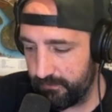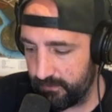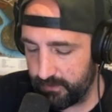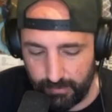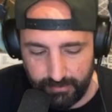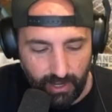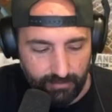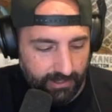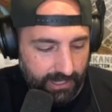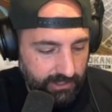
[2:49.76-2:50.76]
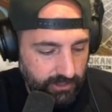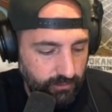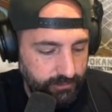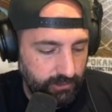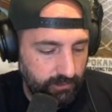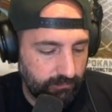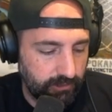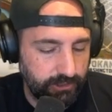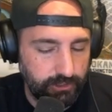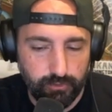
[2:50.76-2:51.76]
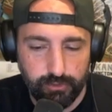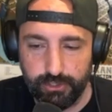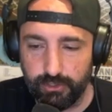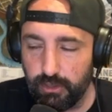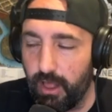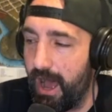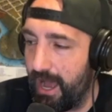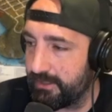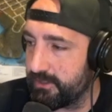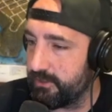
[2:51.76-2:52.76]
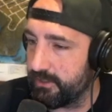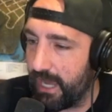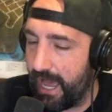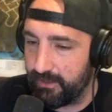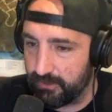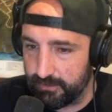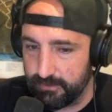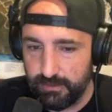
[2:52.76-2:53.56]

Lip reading: coming off a user versus user loss to Tyler,